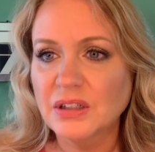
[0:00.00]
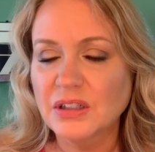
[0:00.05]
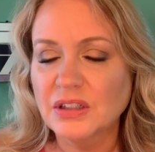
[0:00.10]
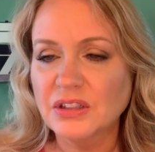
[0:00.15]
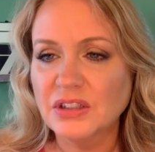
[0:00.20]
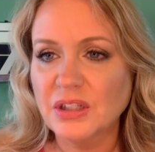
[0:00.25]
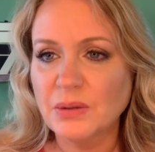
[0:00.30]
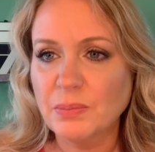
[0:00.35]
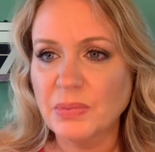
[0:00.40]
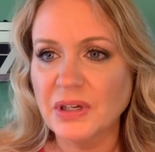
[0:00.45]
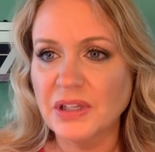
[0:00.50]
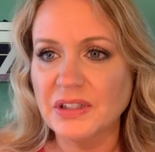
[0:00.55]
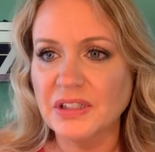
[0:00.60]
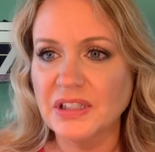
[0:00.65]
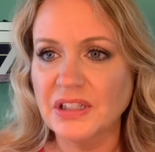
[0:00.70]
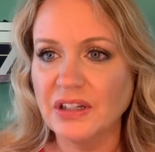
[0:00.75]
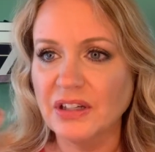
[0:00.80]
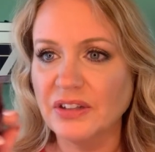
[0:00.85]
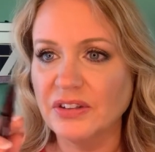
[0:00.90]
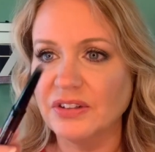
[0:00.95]
tip on
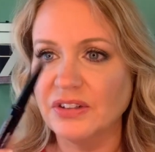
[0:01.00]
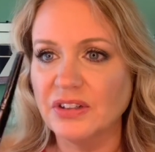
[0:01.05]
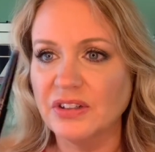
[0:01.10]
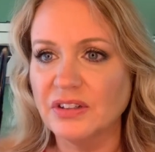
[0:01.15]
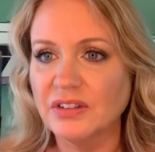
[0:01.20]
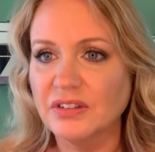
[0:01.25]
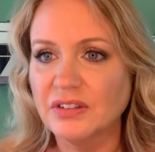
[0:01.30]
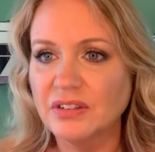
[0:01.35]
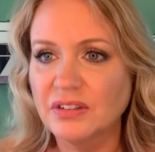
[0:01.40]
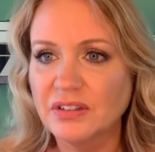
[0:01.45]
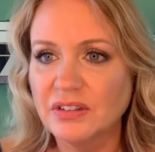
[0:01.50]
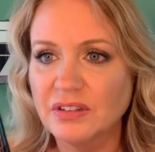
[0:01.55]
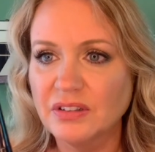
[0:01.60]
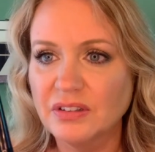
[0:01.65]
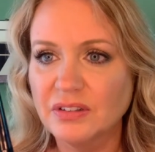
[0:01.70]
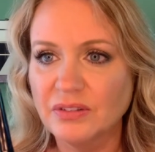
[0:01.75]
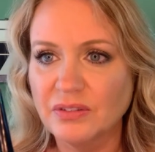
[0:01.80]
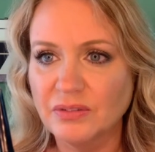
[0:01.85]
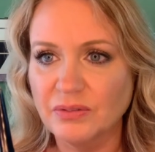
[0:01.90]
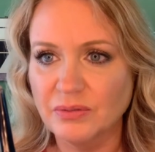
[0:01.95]
the other,
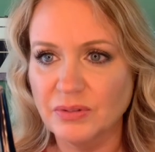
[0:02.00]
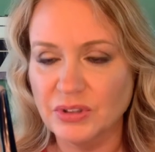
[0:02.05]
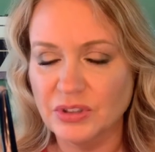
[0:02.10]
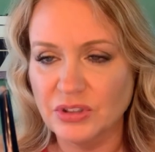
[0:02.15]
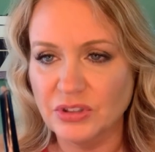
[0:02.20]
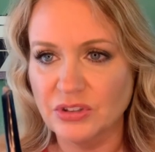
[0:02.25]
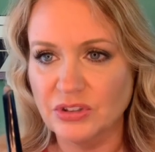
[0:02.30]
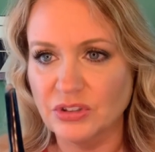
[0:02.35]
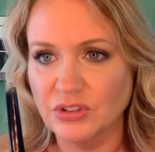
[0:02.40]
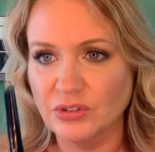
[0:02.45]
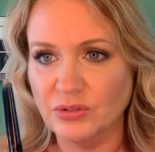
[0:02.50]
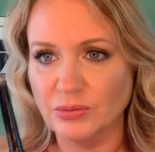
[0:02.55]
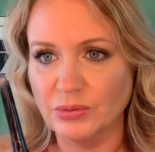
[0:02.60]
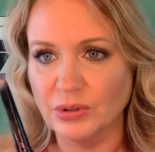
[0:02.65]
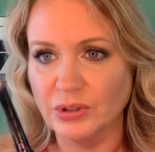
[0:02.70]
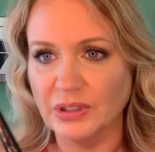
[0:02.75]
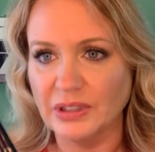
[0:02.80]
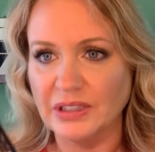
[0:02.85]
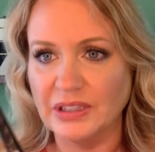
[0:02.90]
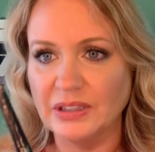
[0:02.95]
which is just
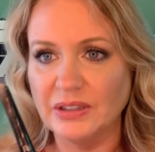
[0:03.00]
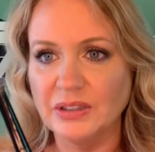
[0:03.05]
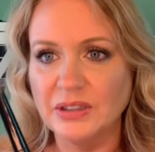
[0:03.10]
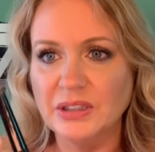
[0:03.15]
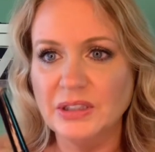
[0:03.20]
really,